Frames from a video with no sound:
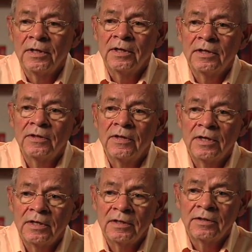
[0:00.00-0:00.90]
and
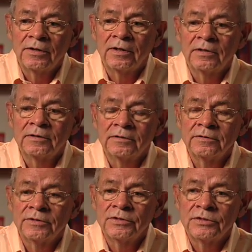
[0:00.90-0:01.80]
they are
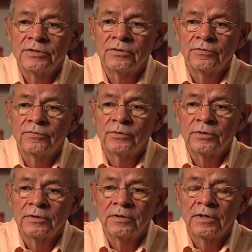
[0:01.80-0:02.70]
considered
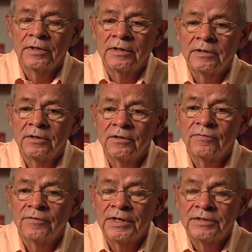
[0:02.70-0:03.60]
for
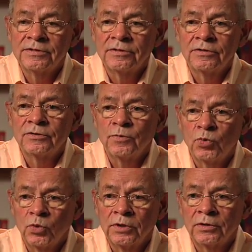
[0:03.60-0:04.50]
device
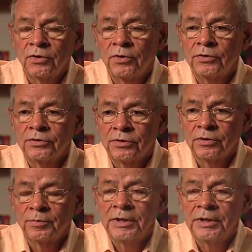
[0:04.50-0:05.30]
support long term.